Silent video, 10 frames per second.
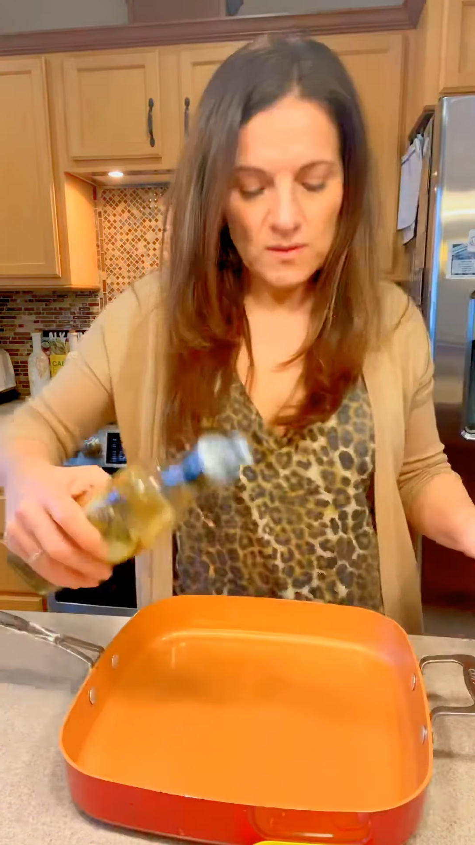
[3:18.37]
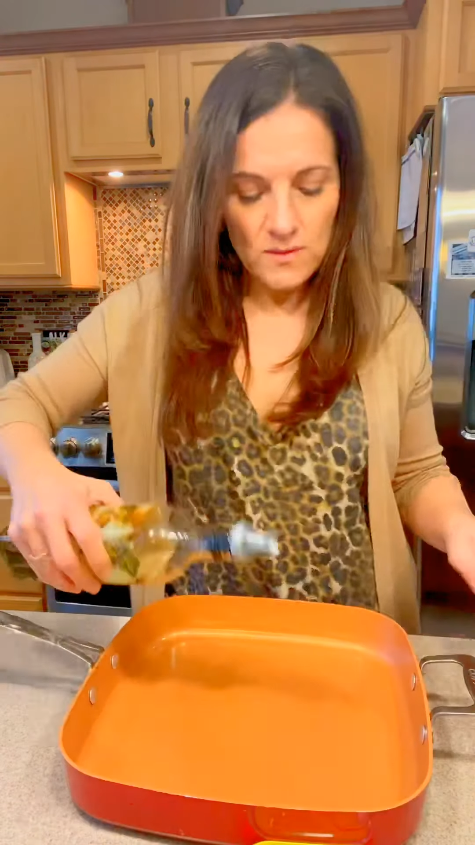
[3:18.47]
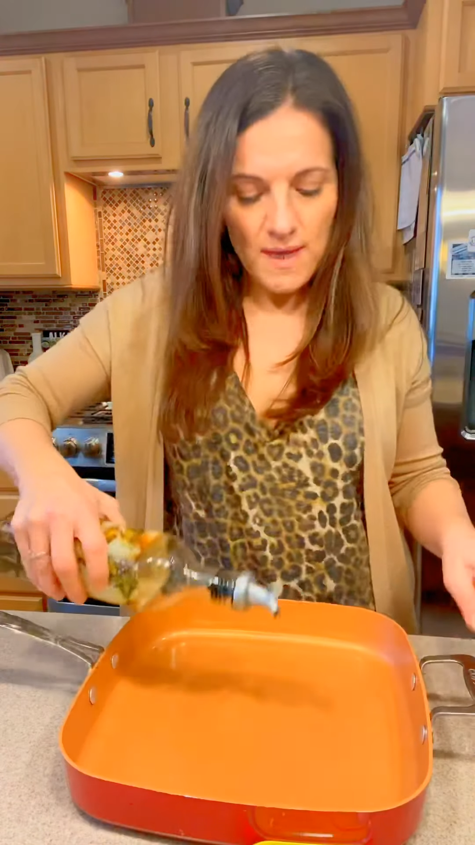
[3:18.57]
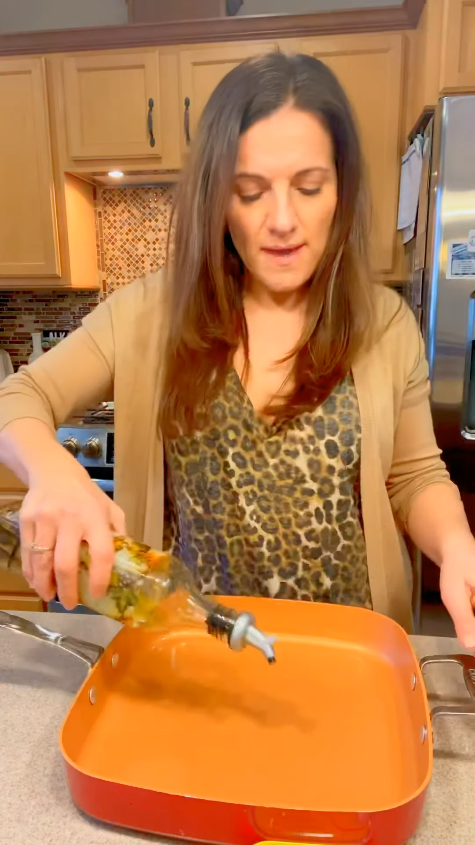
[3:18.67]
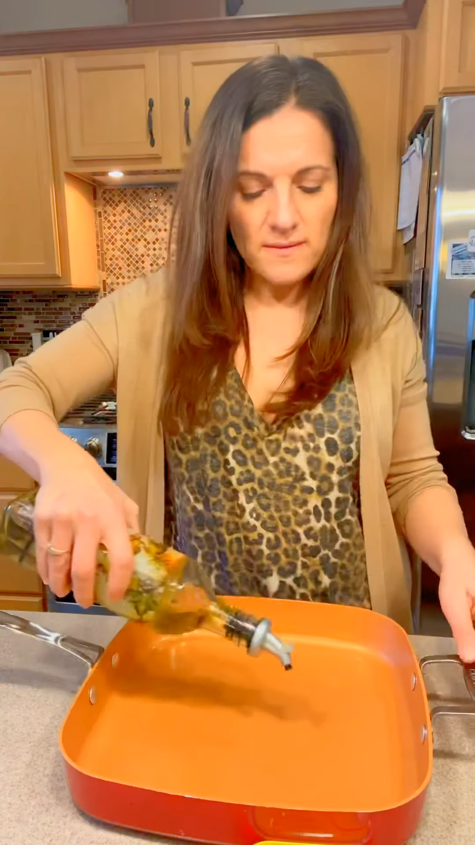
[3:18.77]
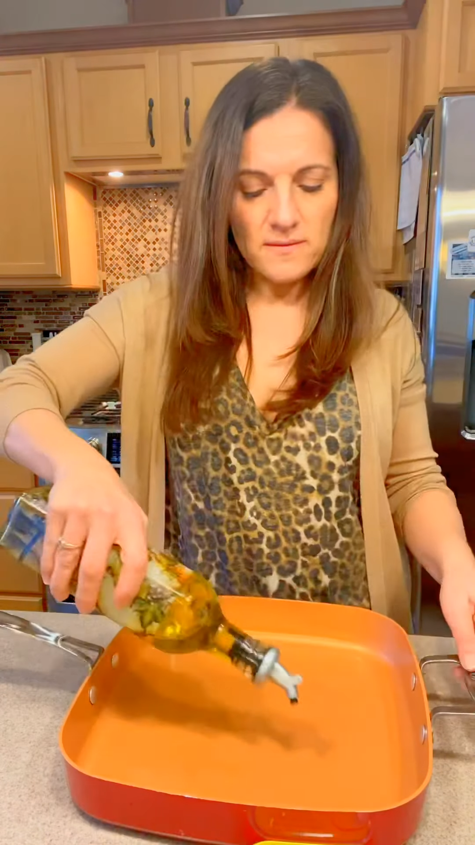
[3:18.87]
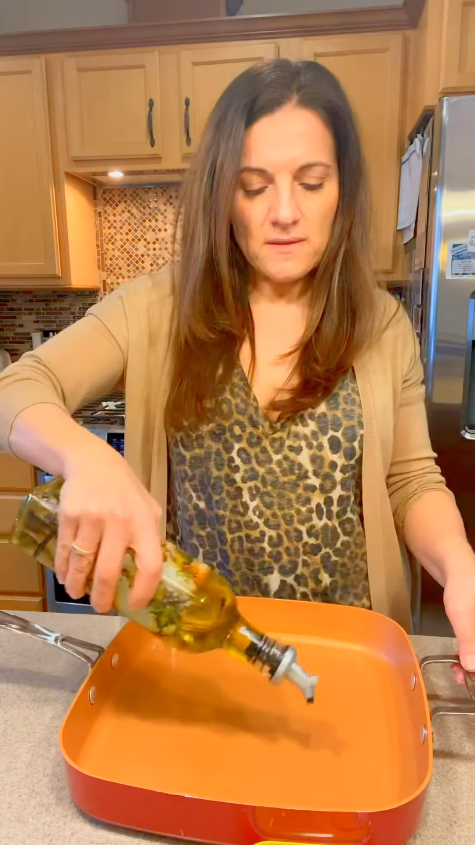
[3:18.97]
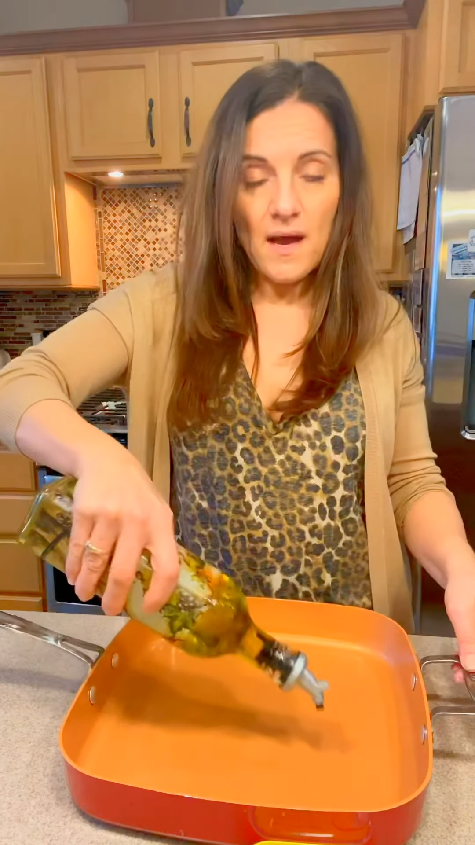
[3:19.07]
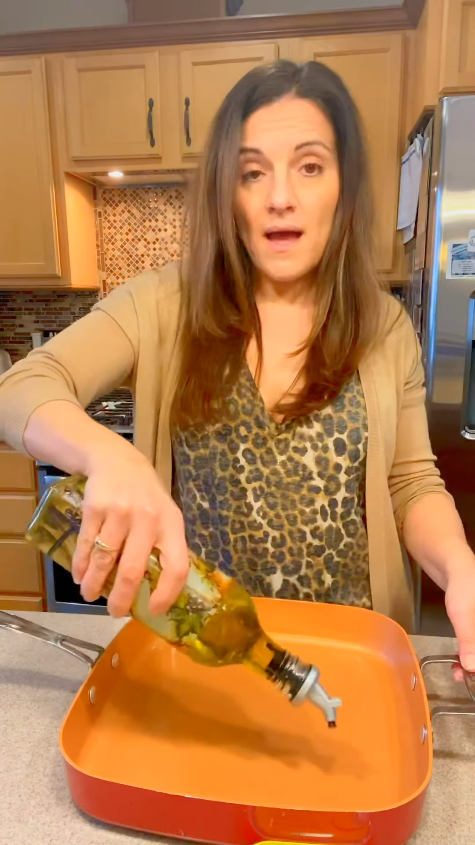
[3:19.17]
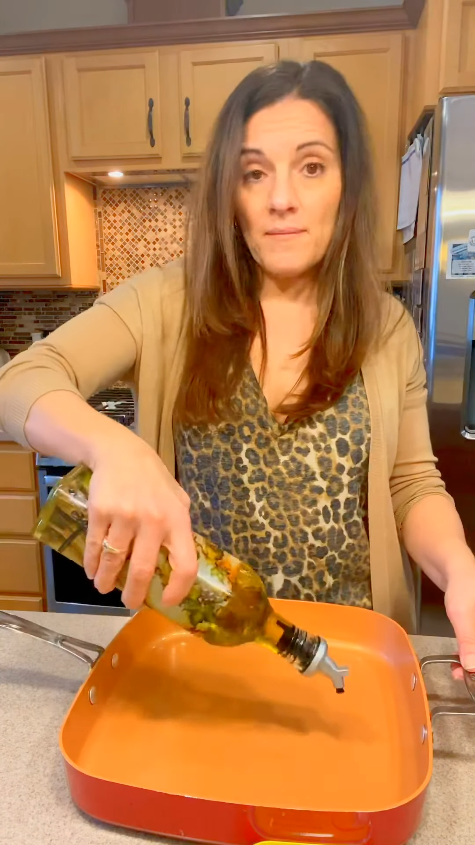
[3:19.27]
next,
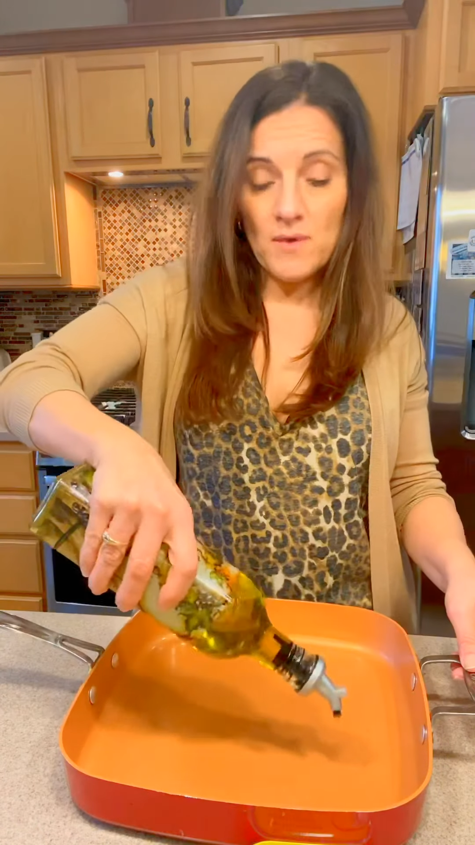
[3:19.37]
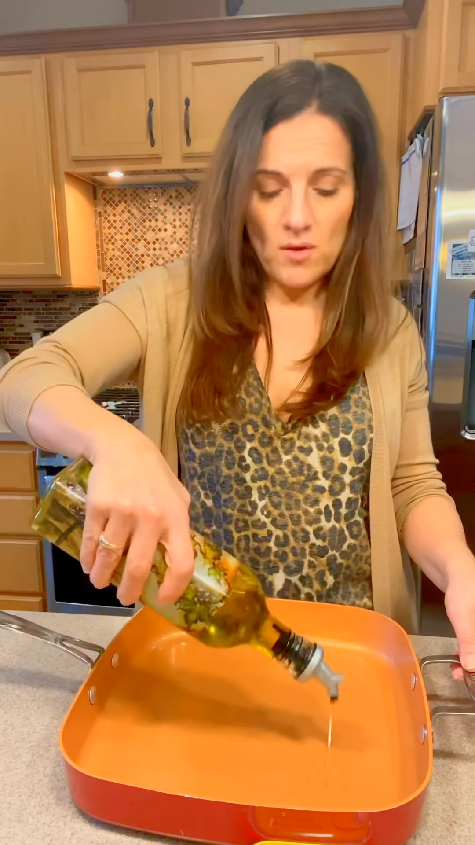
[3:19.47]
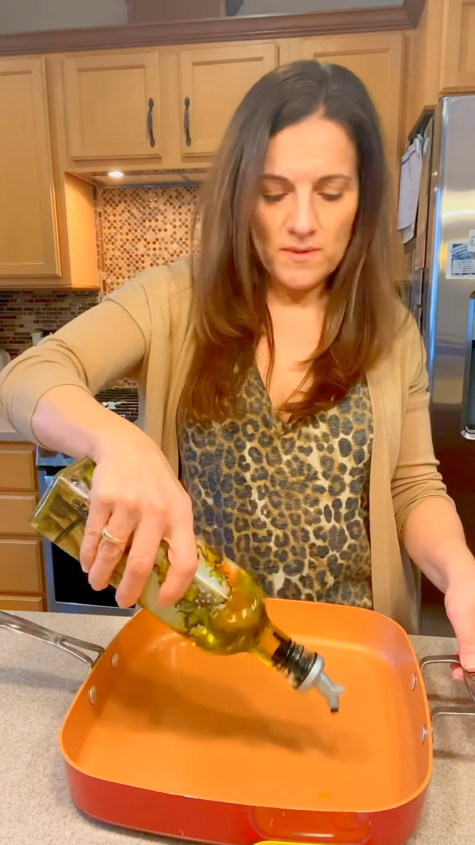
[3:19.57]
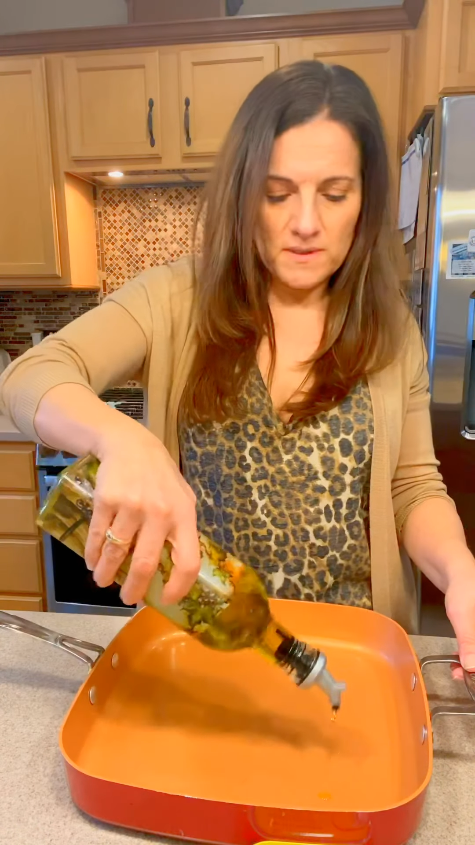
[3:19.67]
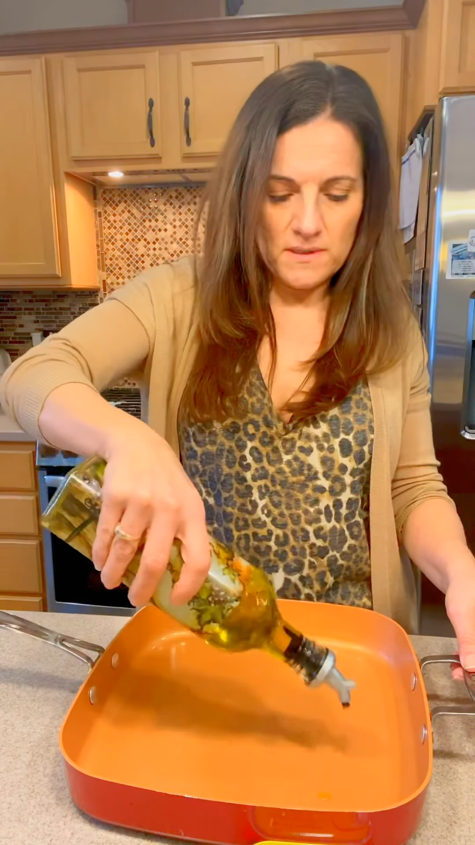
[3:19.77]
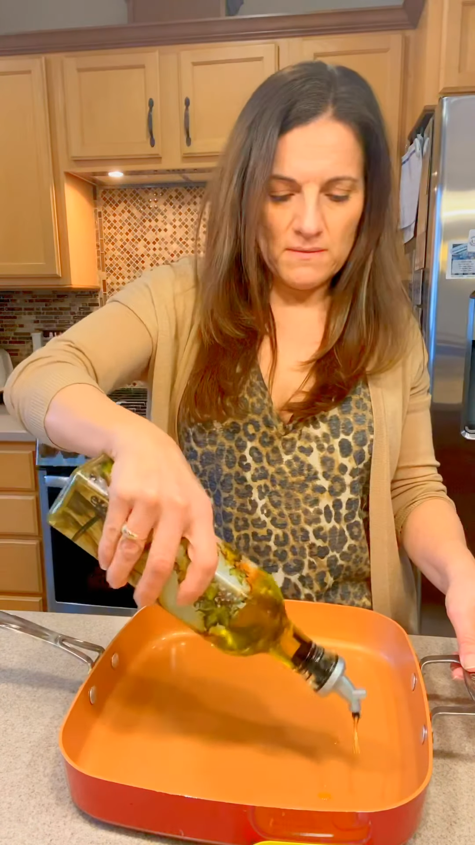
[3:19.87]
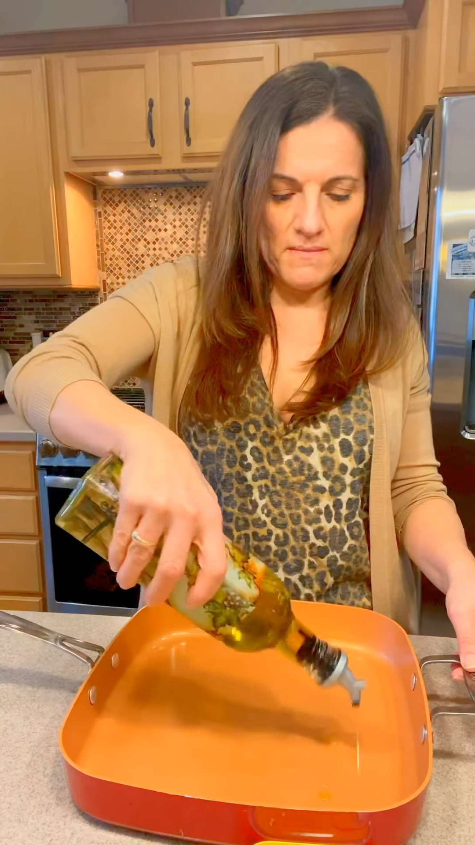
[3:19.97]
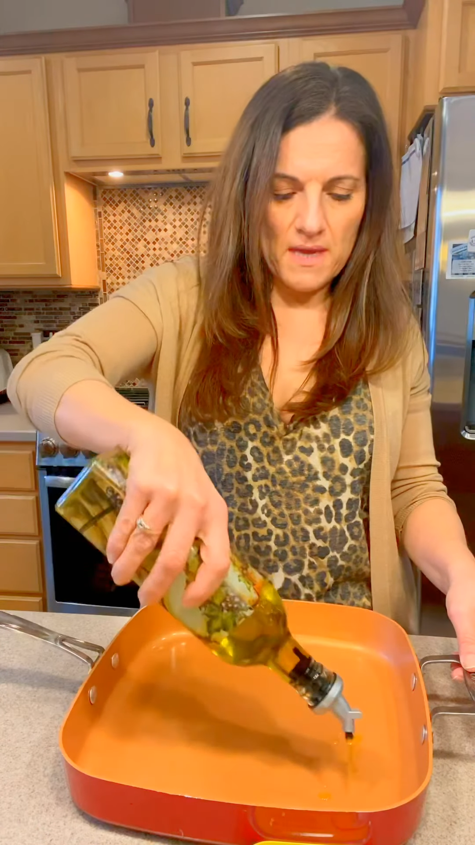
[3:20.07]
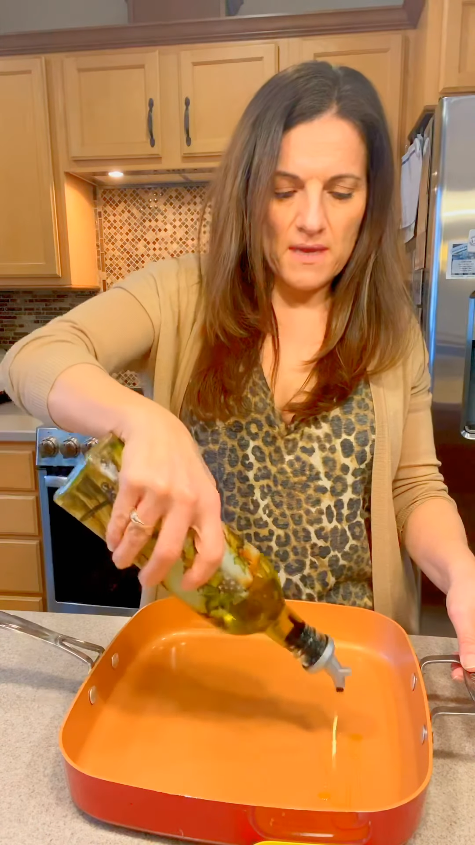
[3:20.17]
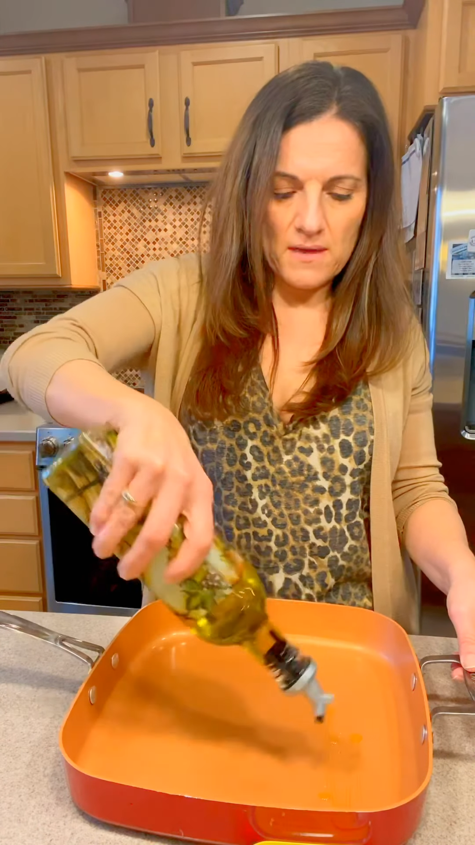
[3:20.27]
I'm going to
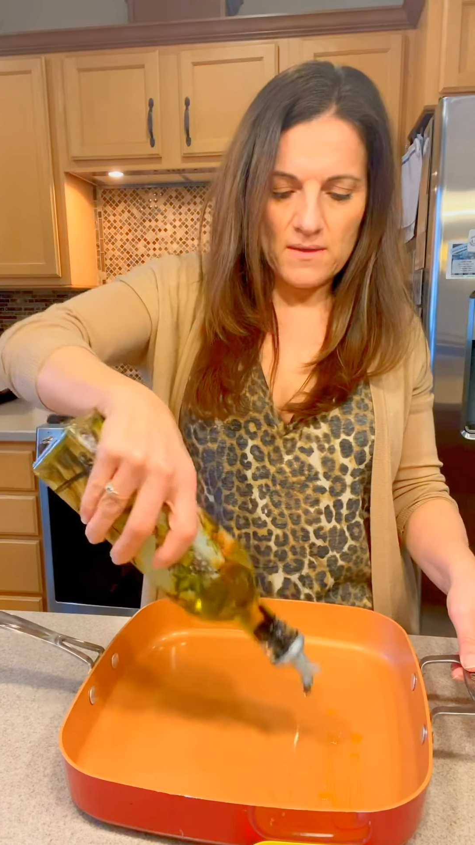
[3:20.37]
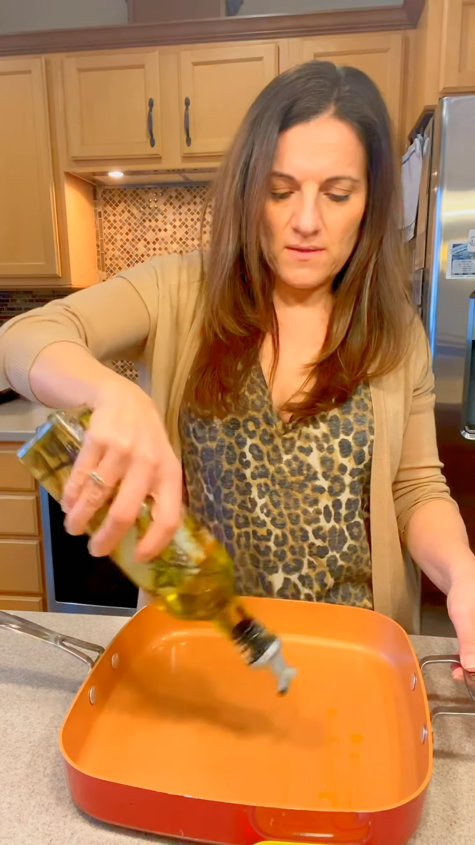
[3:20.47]
make